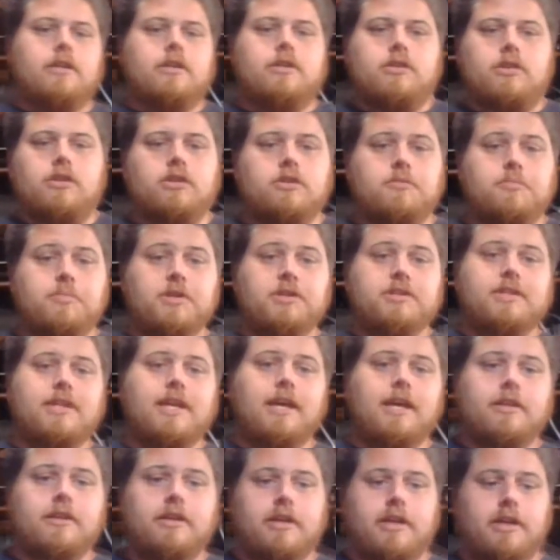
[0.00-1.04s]
So let's put it
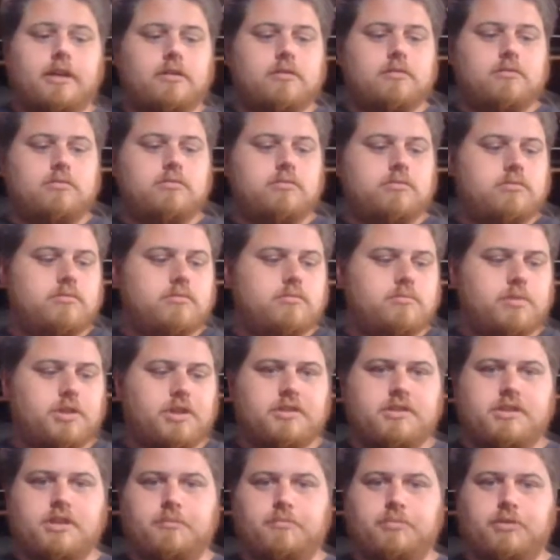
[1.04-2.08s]
together now. Pretty
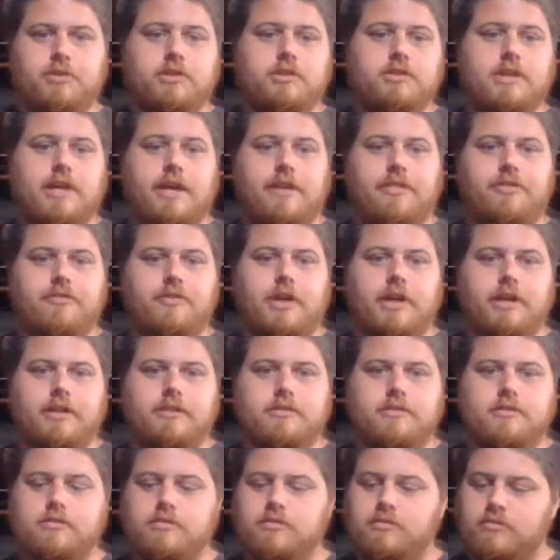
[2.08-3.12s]
simple. It's got
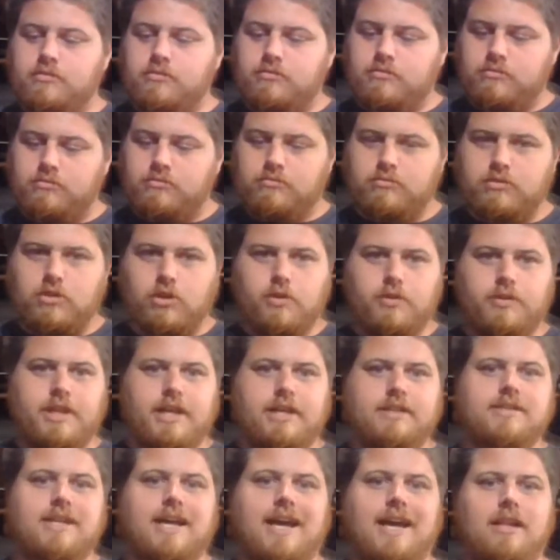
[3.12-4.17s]
threads. Oh, and
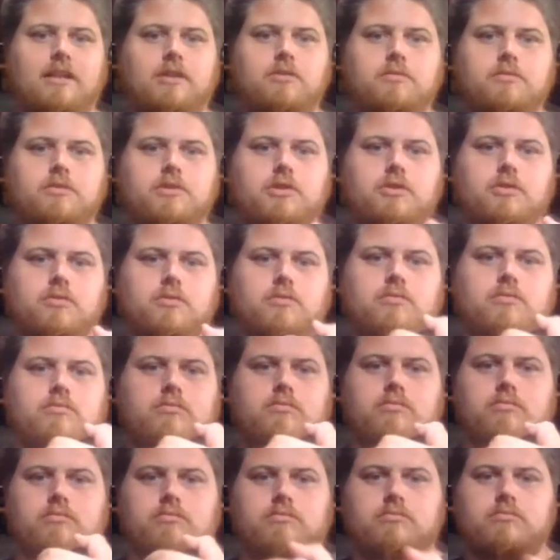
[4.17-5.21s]
that's hollow too.
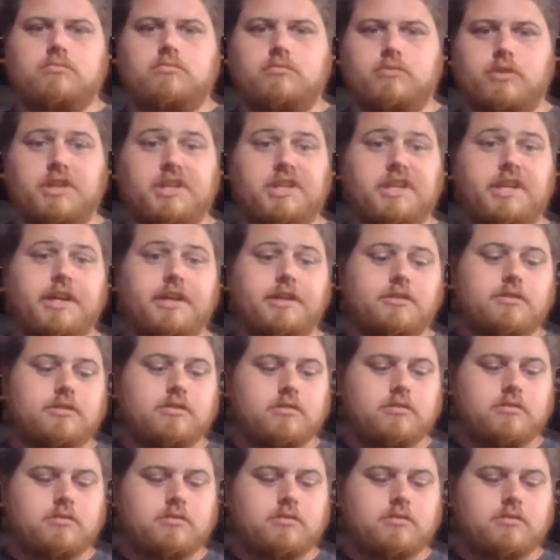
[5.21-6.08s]
Really nice.